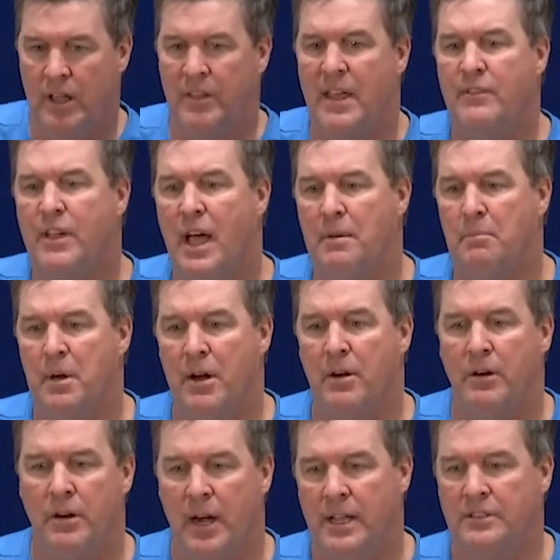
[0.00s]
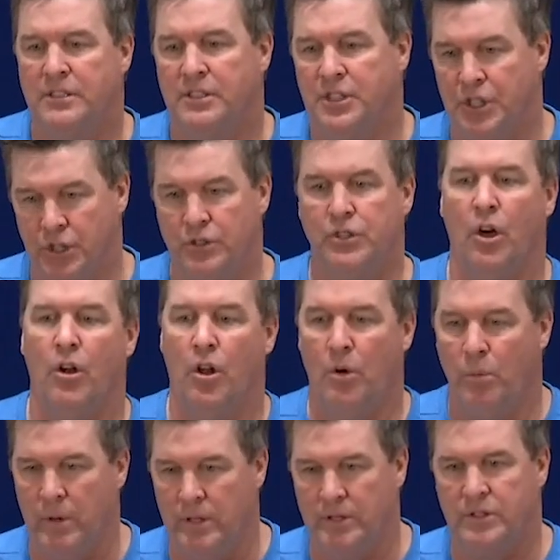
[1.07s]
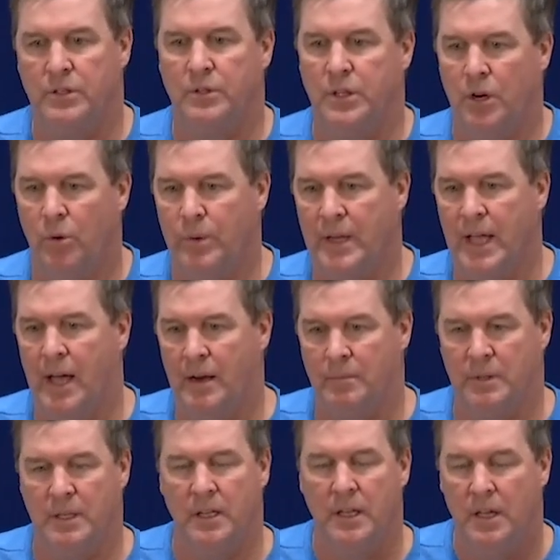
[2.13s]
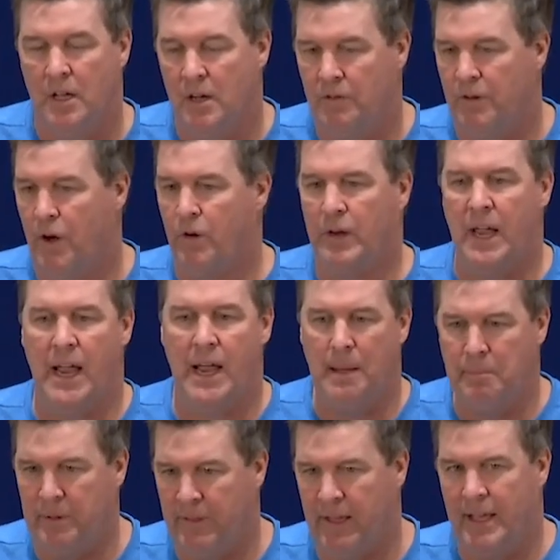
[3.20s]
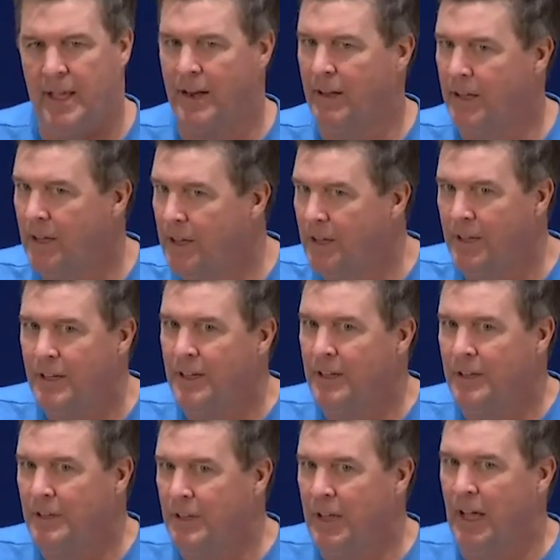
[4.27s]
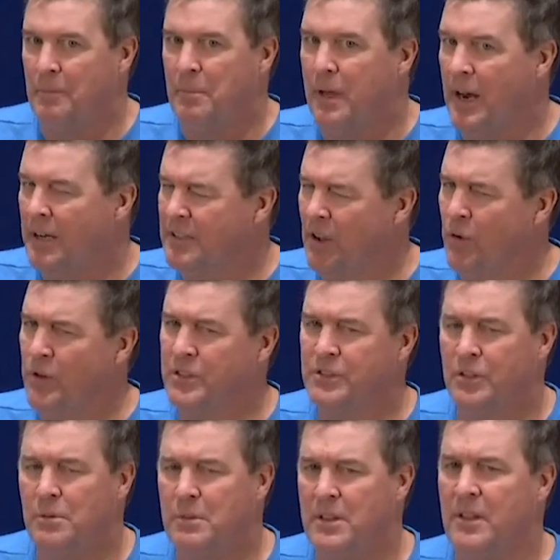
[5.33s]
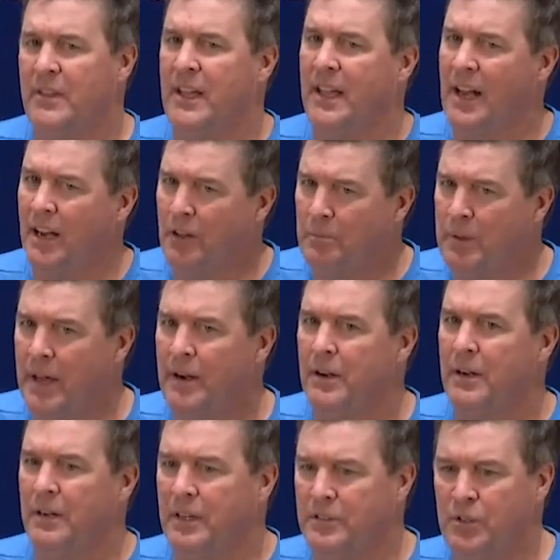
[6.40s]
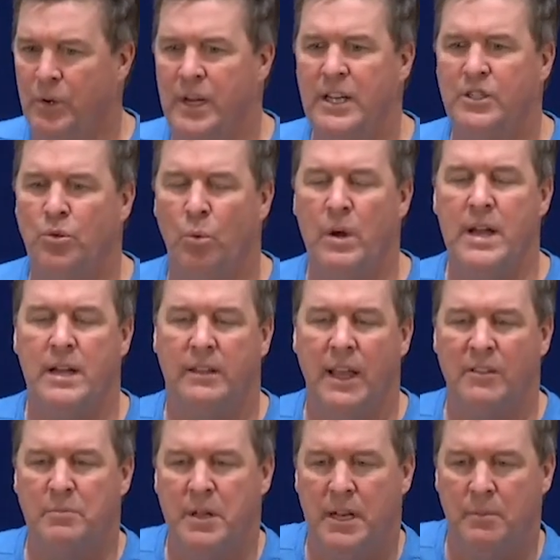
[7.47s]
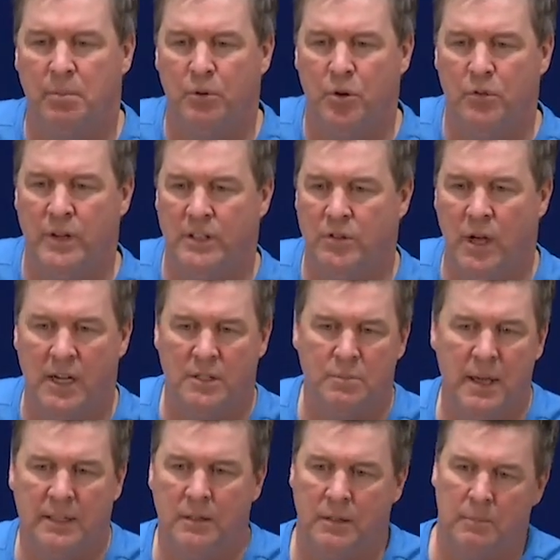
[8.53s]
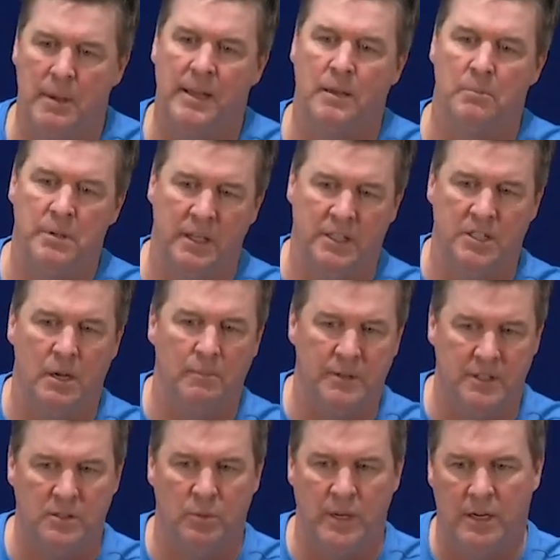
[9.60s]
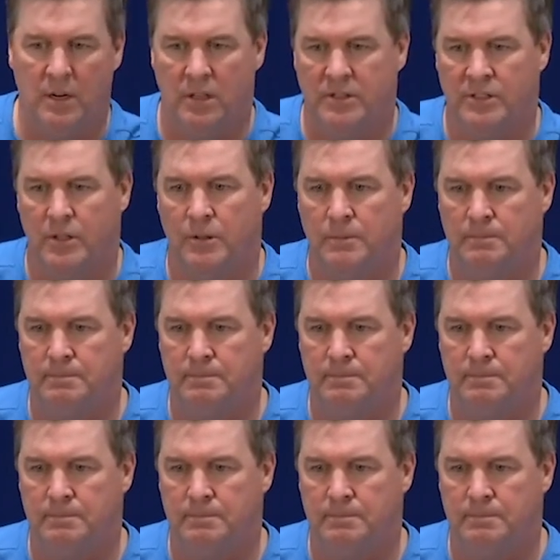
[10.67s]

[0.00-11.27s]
And they've gotten better as this year's gone on with us. You know, we got them in fall camp, and they kind of got better. I noticed them, and then they got a little better. And so each week they've been improving, so I expect them to make a big jump this week also.